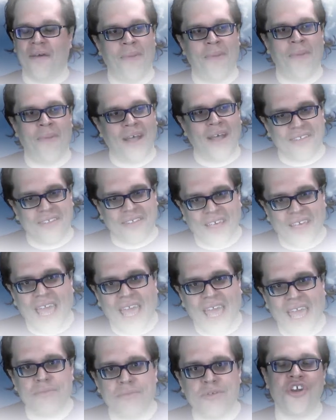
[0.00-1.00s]
But
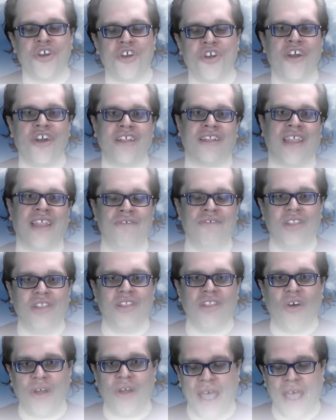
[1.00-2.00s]
I am sure that
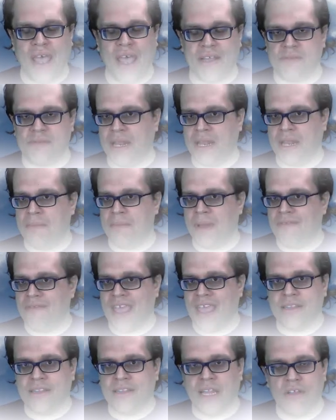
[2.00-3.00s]
even though it has been
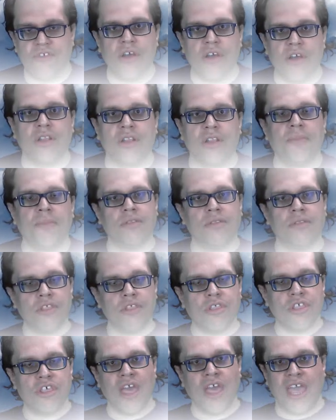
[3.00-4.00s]
maybe a difficult
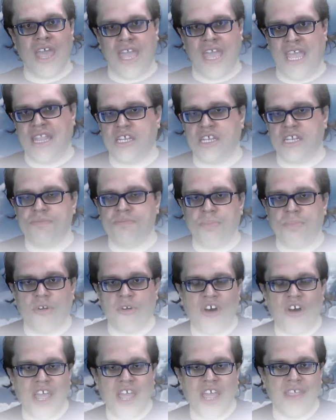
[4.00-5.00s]
month, it has
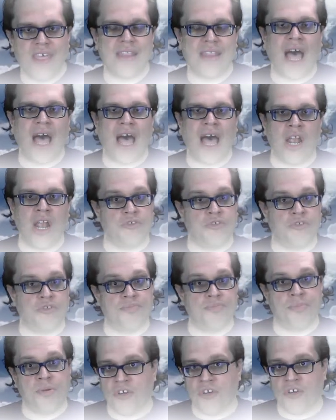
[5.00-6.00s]
provided a lot
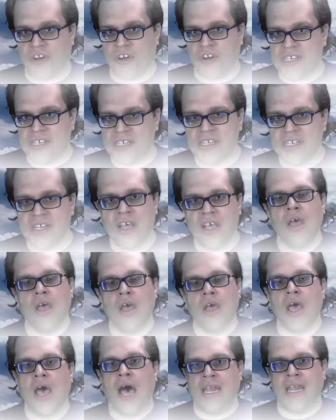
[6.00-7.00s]
of progress.
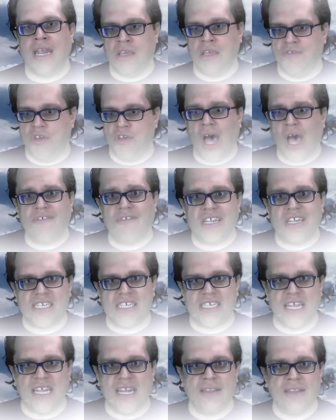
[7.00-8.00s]
And if you haven't
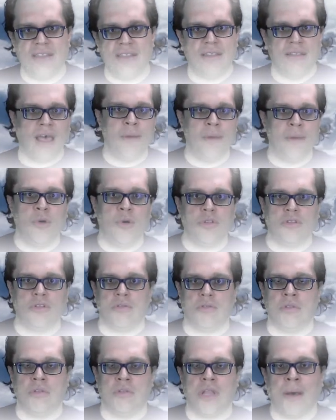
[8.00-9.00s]
seen it, I would
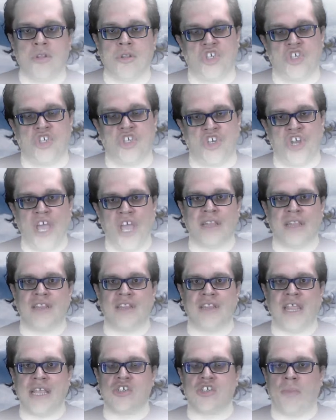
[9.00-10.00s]
double check
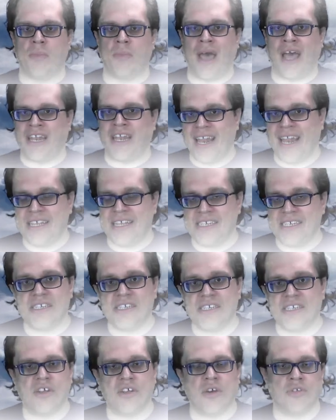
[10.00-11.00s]
and take some
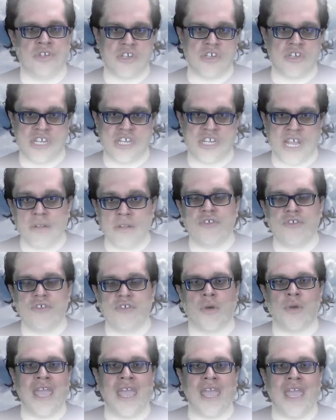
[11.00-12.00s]
analysis on yourself,
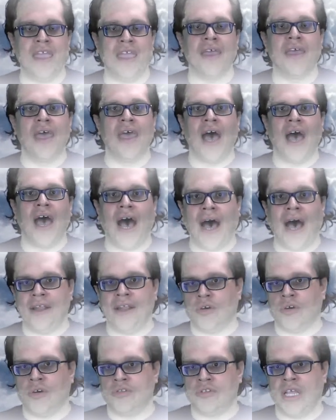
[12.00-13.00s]
okay?
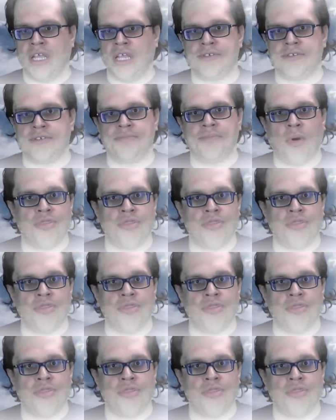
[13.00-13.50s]
And on this